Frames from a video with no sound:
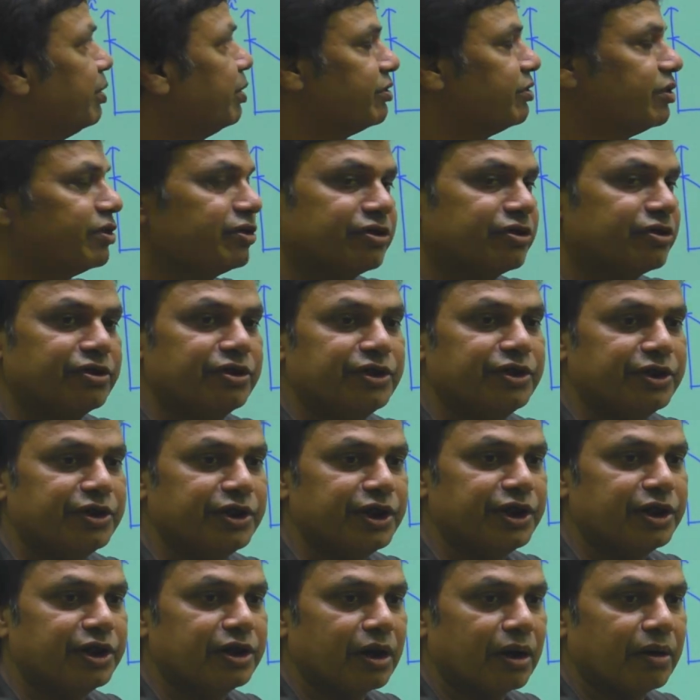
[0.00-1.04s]
t graph will
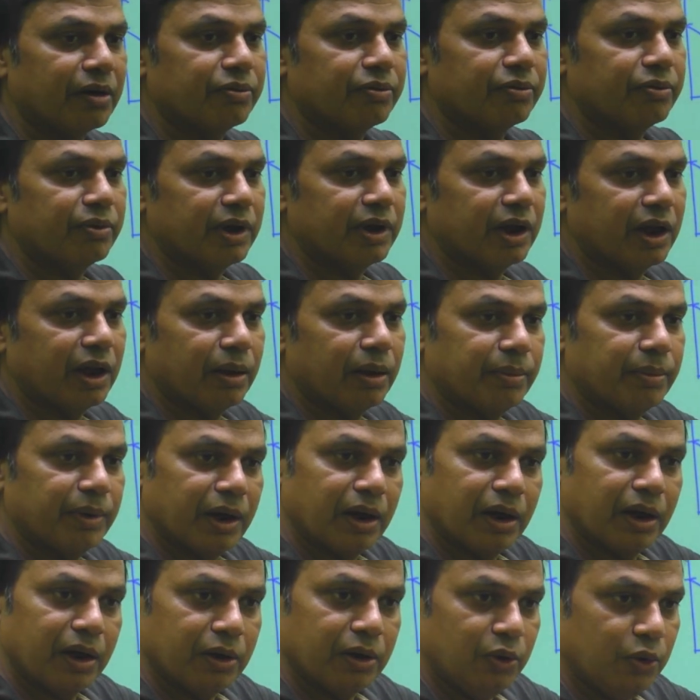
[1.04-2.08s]
have a
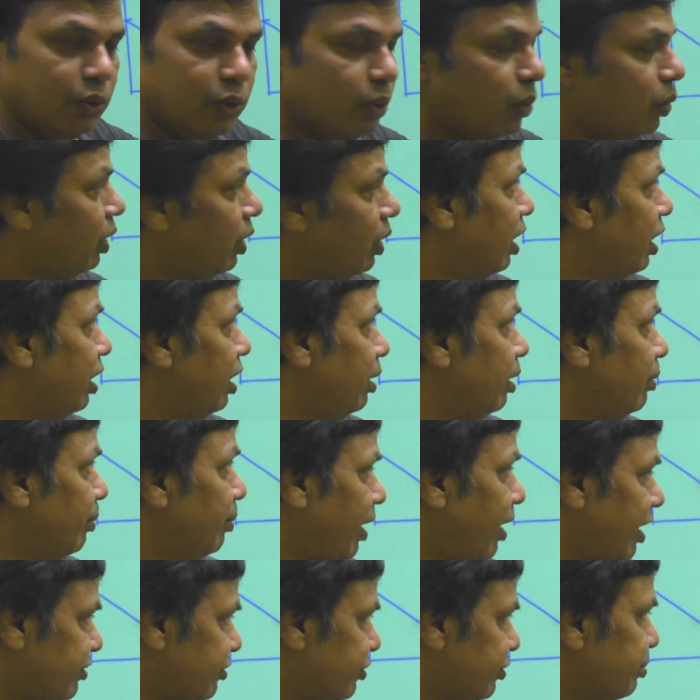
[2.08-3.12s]
local maxima
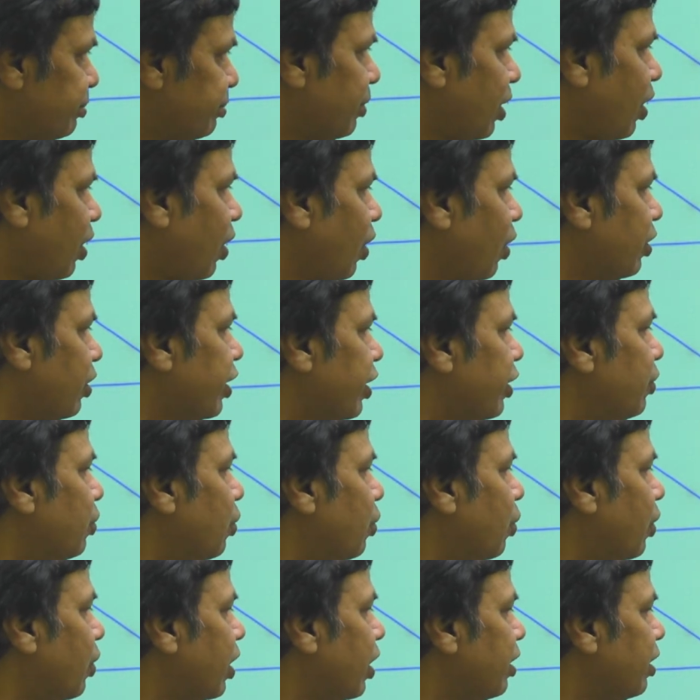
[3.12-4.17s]
or a local
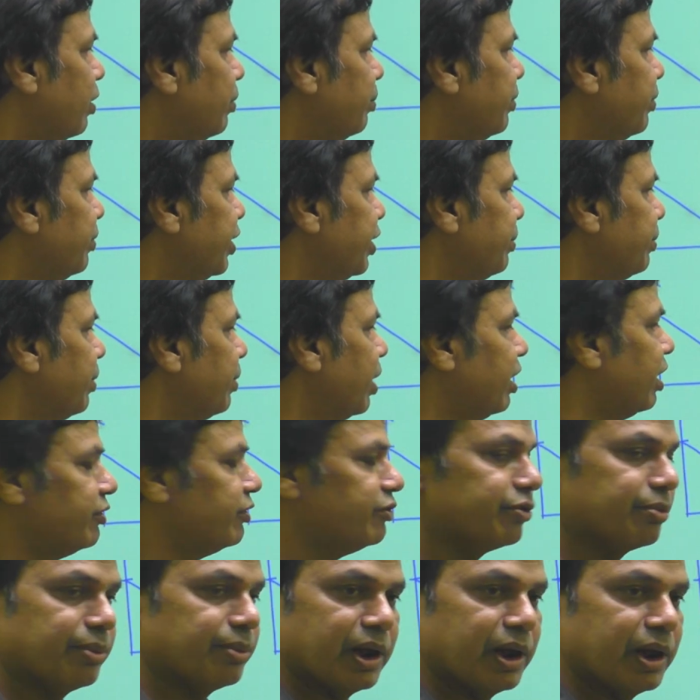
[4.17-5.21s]
minima as well.
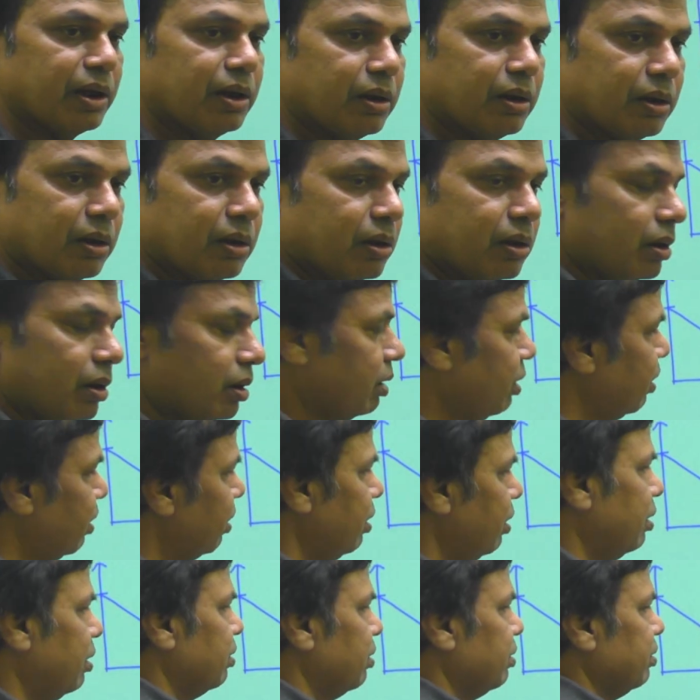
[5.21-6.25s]
They
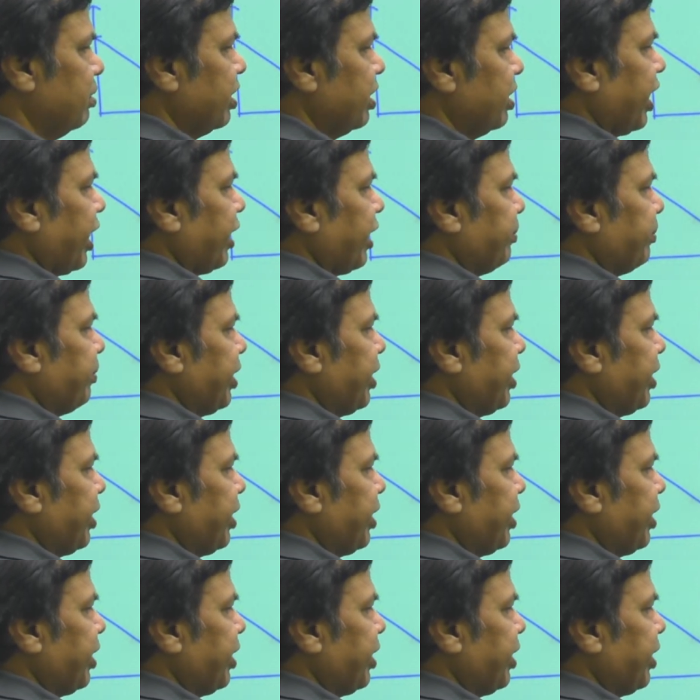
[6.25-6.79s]
can be anything.